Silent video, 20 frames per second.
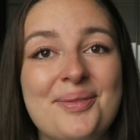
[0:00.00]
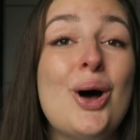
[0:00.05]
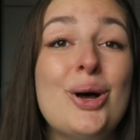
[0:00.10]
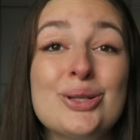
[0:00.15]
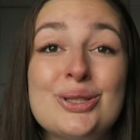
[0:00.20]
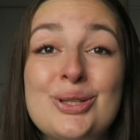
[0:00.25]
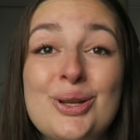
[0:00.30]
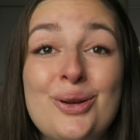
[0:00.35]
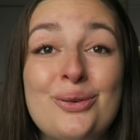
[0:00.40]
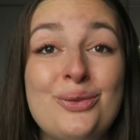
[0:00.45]

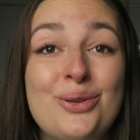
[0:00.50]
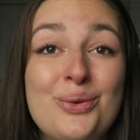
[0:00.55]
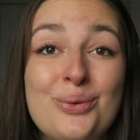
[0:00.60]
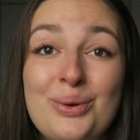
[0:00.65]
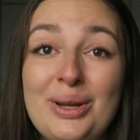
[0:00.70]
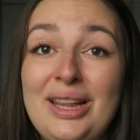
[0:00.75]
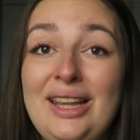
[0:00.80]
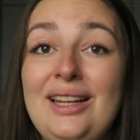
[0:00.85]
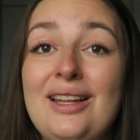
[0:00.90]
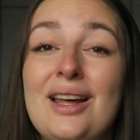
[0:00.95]
Also, if you
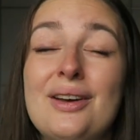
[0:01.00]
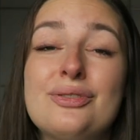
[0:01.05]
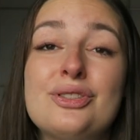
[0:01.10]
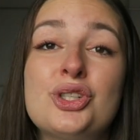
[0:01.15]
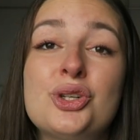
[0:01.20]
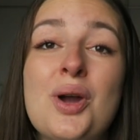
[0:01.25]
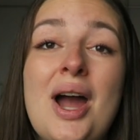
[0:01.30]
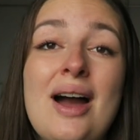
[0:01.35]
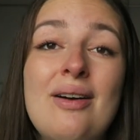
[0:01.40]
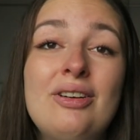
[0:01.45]
really love
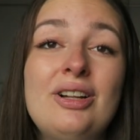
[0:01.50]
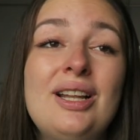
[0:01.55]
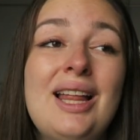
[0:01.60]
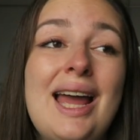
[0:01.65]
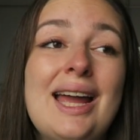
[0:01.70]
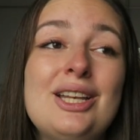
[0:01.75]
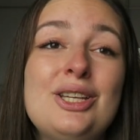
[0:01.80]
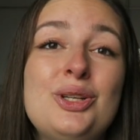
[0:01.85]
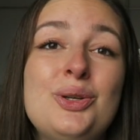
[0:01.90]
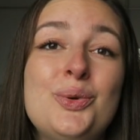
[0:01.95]
travel
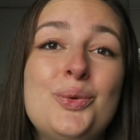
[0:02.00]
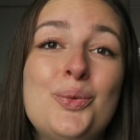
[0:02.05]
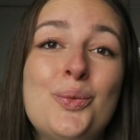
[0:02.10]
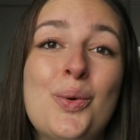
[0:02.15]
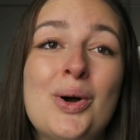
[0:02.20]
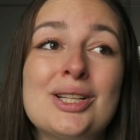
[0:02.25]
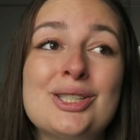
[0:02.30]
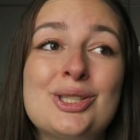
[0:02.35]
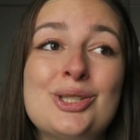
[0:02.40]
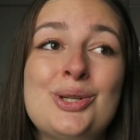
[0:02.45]
and you
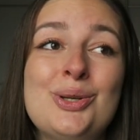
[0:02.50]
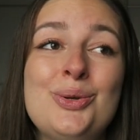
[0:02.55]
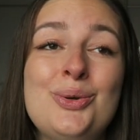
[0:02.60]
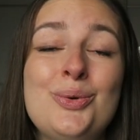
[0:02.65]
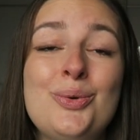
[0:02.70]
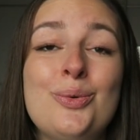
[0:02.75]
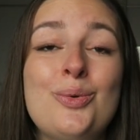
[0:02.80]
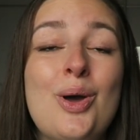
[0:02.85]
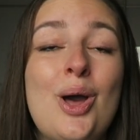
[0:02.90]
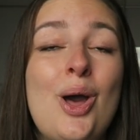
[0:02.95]
want
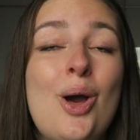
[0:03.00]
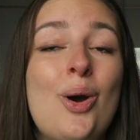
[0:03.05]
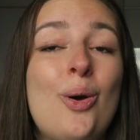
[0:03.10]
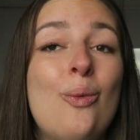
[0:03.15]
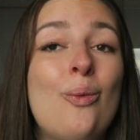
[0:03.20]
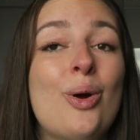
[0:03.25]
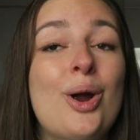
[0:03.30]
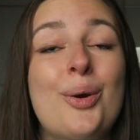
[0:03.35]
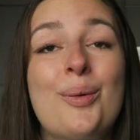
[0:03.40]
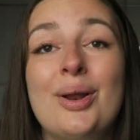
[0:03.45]
to
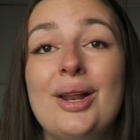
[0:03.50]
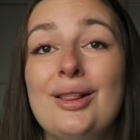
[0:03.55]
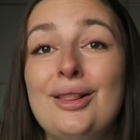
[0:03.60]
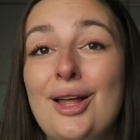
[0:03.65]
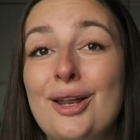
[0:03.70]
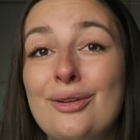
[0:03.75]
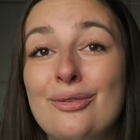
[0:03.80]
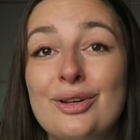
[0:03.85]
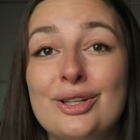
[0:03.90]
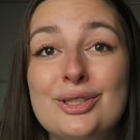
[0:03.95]
work with a
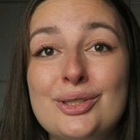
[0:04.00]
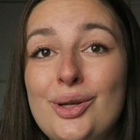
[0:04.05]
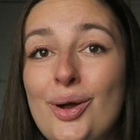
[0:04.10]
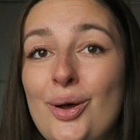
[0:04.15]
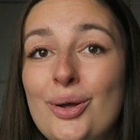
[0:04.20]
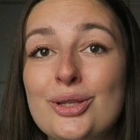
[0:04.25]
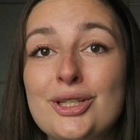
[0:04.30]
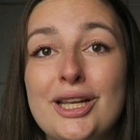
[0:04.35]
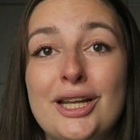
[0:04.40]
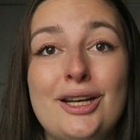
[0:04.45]
lot of
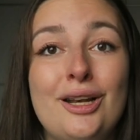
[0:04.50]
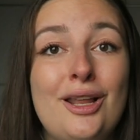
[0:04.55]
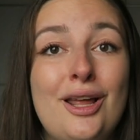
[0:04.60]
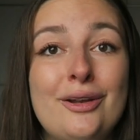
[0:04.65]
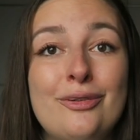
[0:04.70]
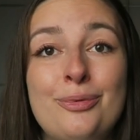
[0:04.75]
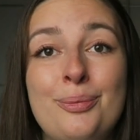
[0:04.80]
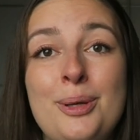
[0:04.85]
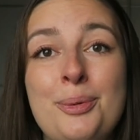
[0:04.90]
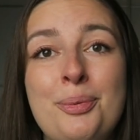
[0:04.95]
adults and a
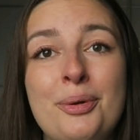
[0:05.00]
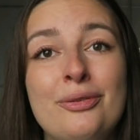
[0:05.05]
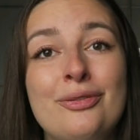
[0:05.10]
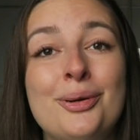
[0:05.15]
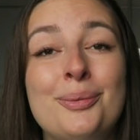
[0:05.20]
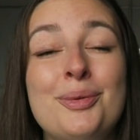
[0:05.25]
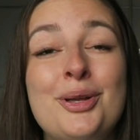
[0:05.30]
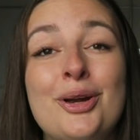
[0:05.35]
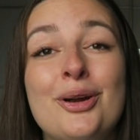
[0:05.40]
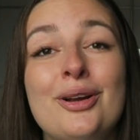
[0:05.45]
lot of people
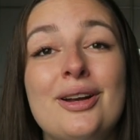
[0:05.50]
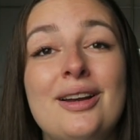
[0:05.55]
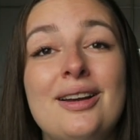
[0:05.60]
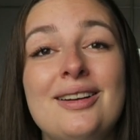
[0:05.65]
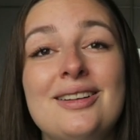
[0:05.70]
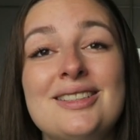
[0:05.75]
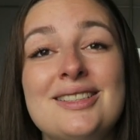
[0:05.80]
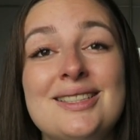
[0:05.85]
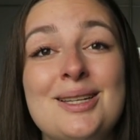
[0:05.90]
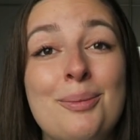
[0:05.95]
from your
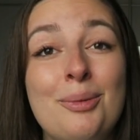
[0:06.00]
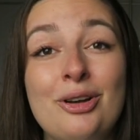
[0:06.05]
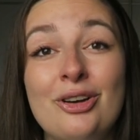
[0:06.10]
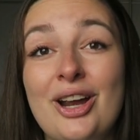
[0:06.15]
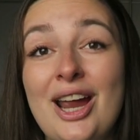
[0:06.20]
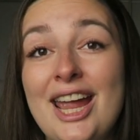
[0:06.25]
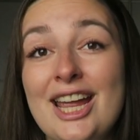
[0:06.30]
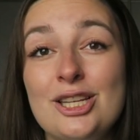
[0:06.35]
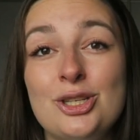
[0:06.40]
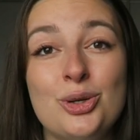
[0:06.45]

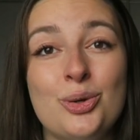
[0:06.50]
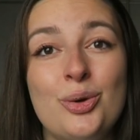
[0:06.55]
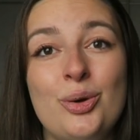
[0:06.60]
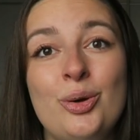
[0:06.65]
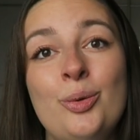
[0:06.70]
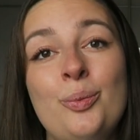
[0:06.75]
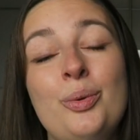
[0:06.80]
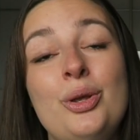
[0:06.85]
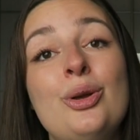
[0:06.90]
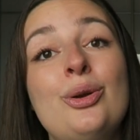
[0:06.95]
similar age
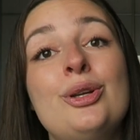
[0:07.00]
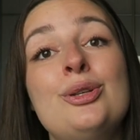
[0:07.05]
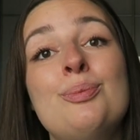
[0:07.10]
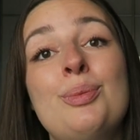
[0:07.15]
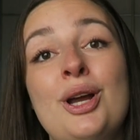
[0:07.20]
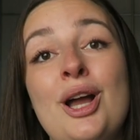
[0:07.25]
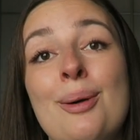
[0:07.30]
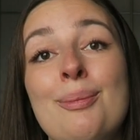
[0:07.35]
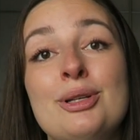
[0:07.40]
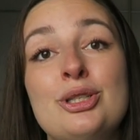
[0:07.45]
group, you can
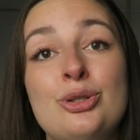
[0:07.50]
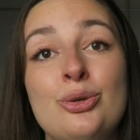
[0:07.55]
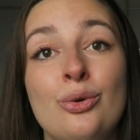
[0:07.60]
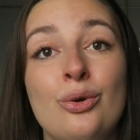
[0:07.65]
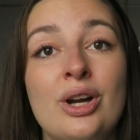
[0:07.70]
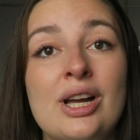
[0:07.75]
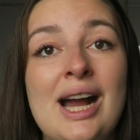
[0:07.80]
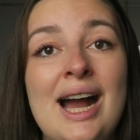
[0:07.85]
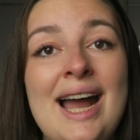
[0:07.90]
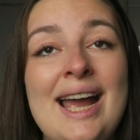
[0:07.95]
become a
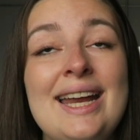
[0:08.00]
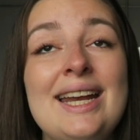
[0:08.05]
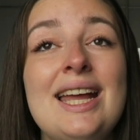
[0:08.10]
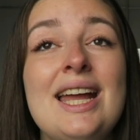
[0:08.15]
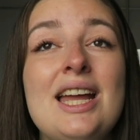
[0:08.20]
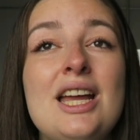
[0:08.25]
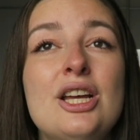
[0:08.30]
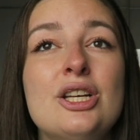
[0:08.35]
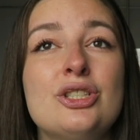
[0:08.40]
tour guide.